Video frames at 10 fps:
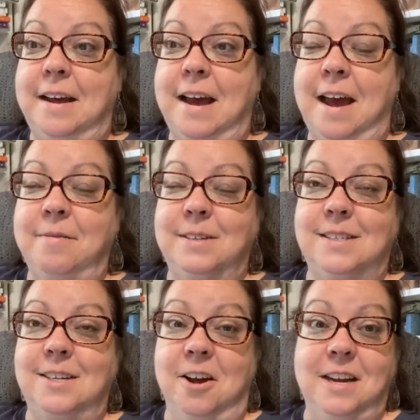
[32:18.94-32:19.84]
I
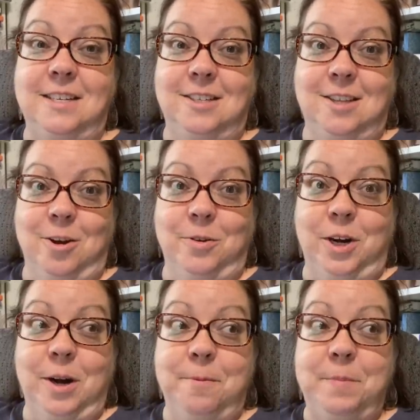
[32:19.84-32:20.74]
was talking to the
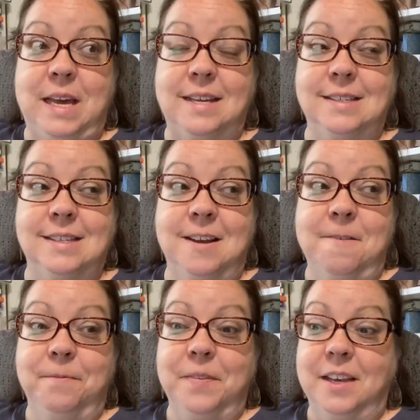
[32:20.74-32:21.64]
owner because
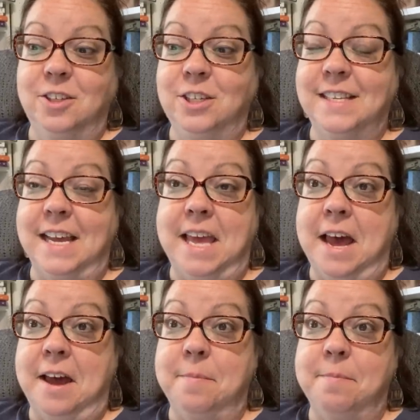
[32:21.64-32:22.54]
she's like,
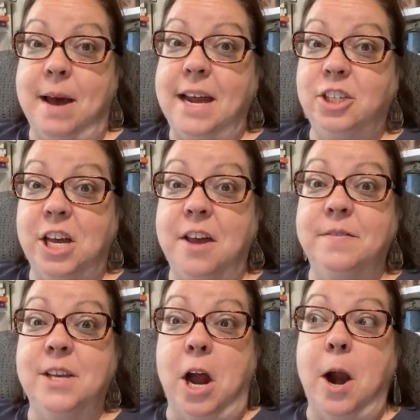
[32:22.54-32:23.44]
yeah, my
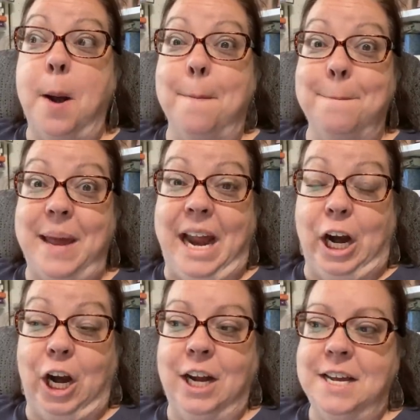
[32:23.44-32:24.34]
shelves are
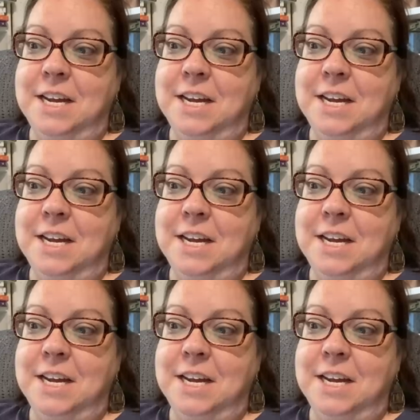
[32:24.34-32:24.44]
bare.